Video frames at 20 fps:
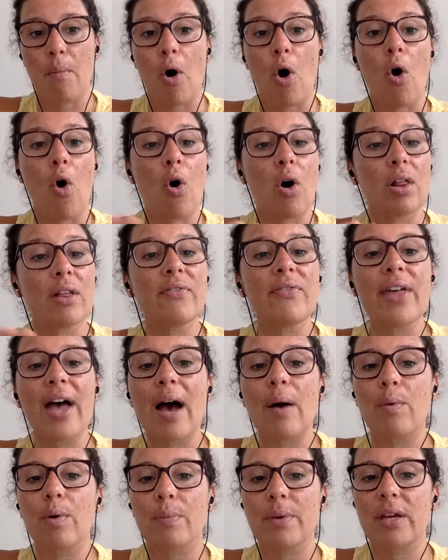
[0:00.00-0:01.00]
All of
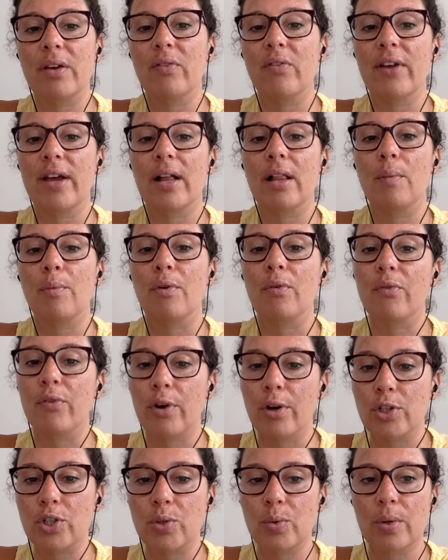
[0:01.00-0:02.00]
that will be available
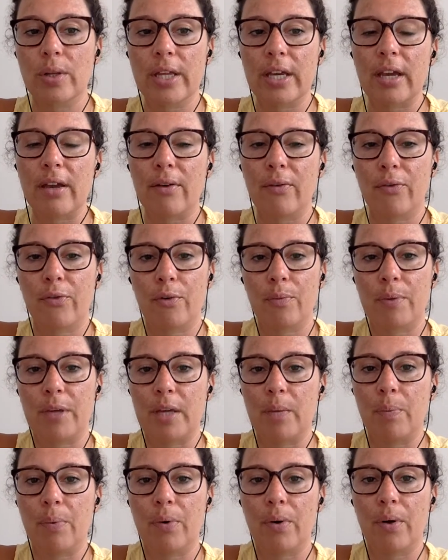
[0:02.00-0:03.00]
virtually for
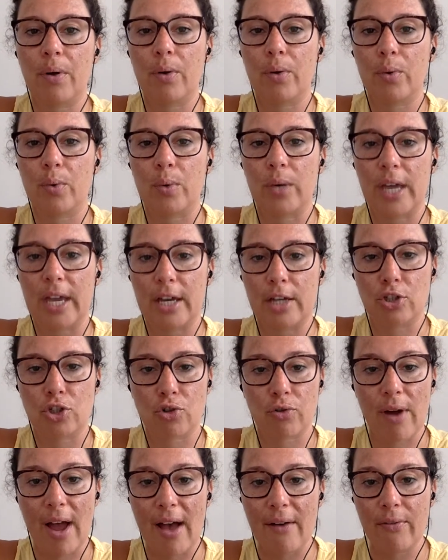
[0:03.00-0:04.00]
people who can't
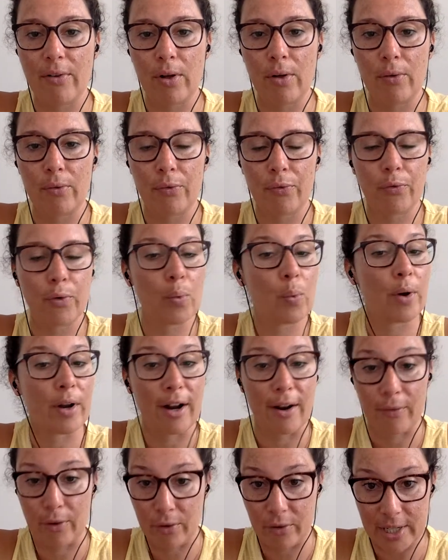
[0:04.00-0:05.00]
travel for
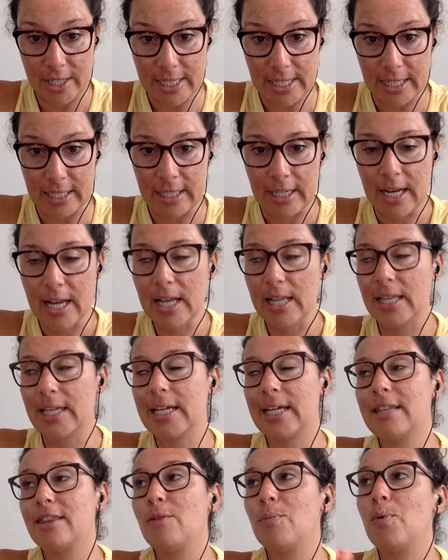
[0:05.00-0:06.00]
whatever reason.
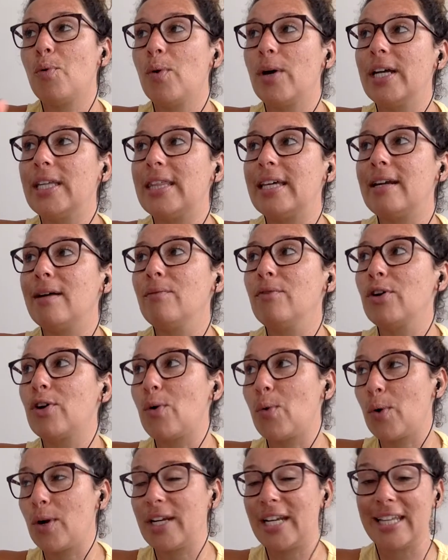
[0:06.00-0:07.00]
Like at the point that I'm
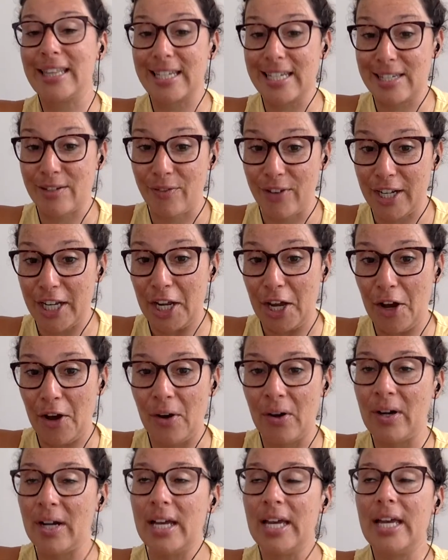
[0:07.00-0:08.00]
recording this
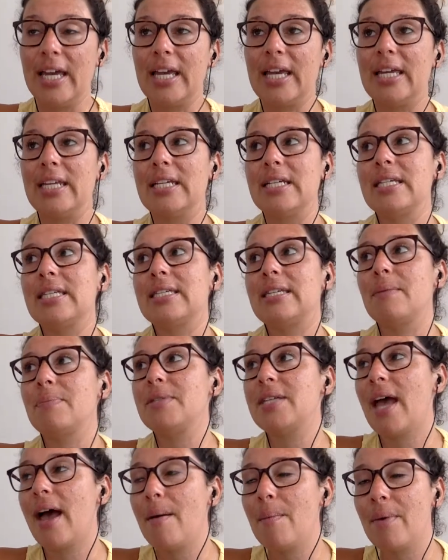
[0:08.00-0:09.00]
video, it is
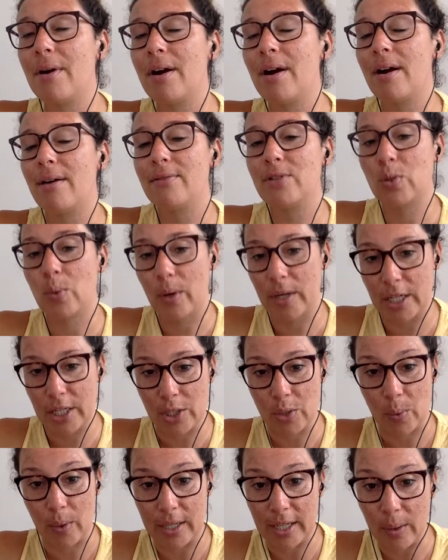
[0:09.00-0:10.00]
September of
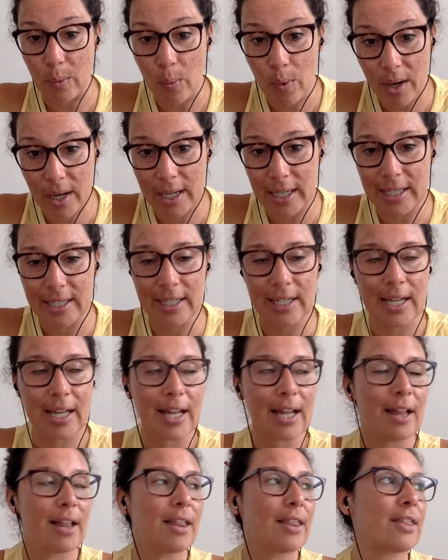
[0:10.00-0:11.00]
2021.
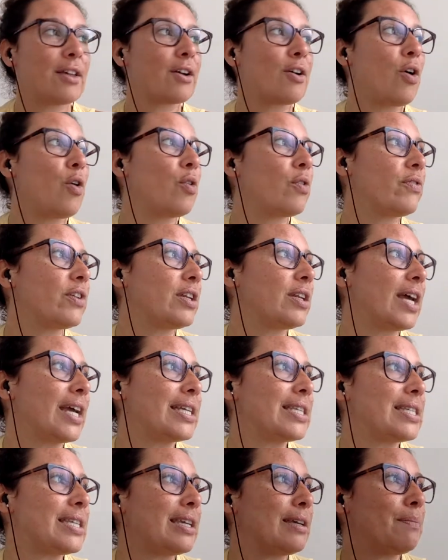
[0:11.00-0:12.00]
The
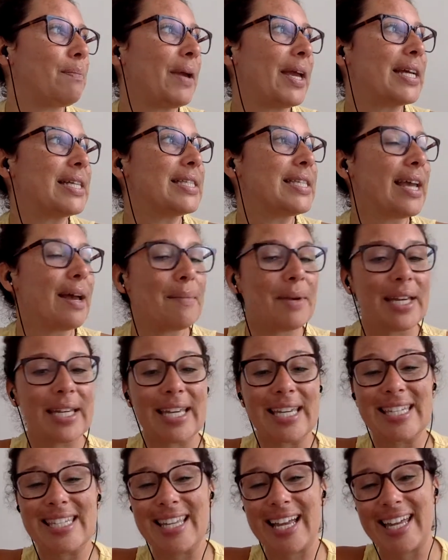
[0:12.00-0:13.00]
COVID-19 pandemic
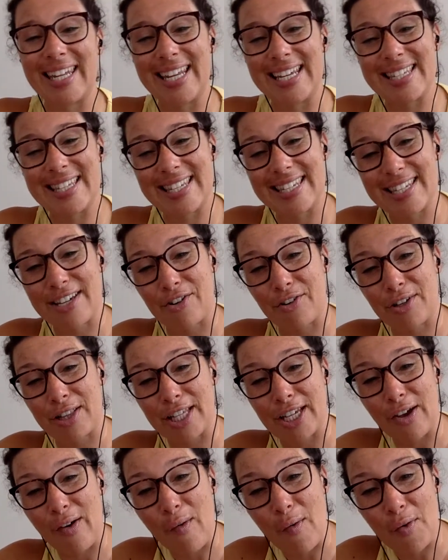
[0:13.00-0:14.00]
is not
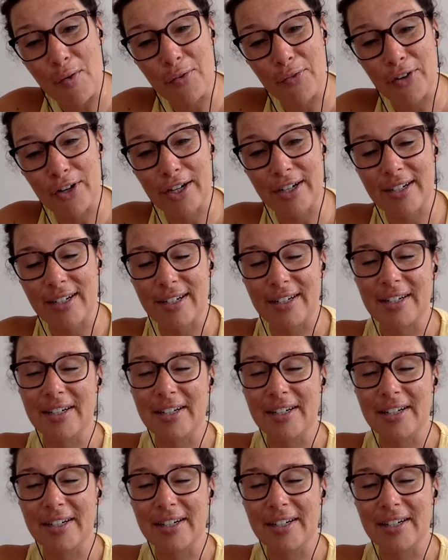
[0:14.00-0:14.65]
necessarily over.